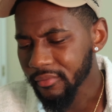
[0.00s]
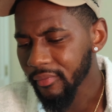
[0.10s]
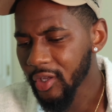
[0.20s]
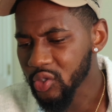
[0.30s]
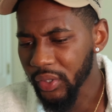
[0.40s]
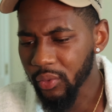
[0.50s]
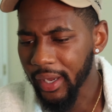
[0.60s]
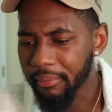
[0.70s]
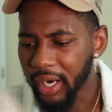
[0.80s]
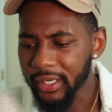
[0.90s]
So either way,
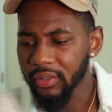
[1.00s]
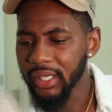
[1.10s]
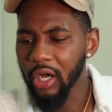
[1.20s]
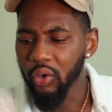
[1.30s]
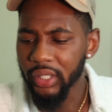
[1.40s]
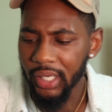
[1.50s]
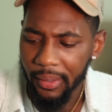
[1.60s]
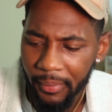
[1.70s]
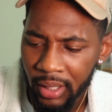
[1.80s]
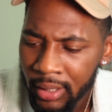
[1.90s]
bro, no need to hold it
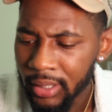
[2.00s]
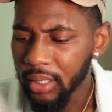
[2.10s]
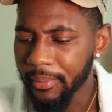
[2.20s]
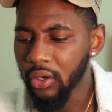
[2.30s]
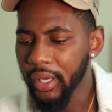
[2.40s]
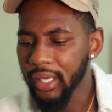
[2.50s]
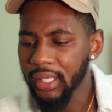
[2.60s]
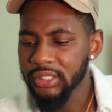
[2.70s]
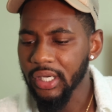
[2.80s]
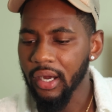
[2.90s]
up. Let me go ahead and
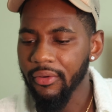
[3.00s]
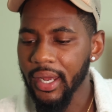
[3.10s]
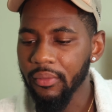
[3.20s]
get y'all right.